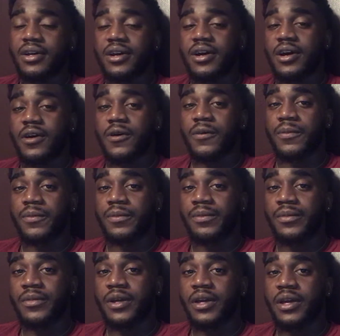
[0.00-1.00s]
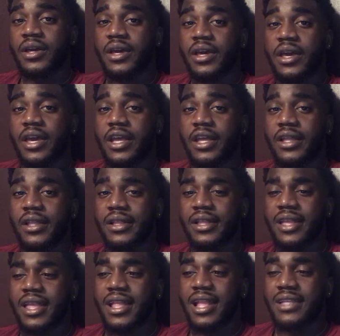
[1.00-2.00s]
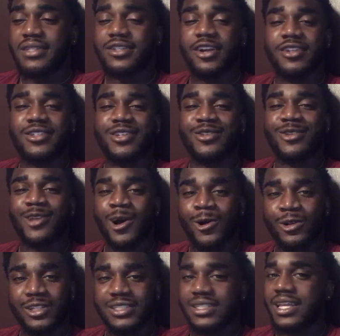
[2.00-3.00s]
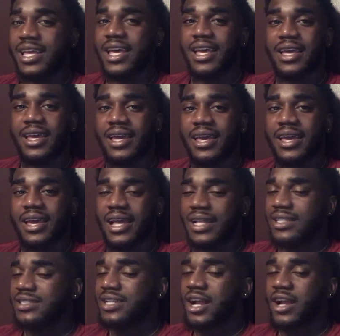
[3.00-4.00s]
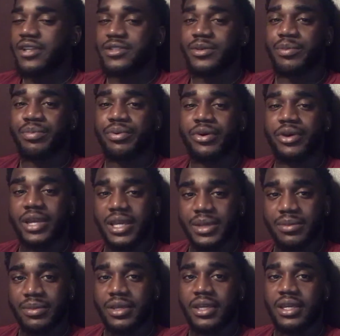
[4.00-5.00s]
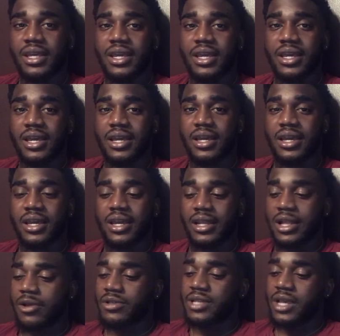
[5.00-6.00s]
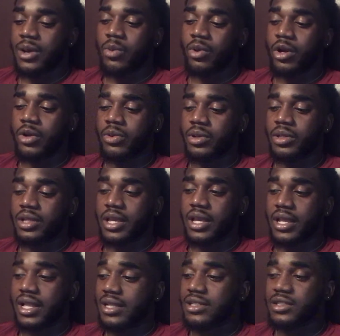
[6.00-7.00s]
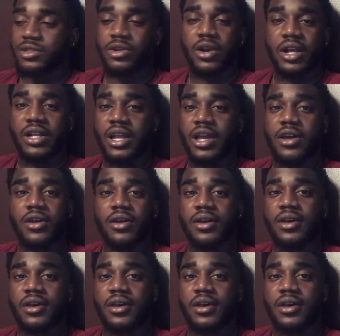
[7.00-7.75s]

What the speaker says: Um, and I started to notice that, and it started to prick me. And I was at work one day, and I just cried out.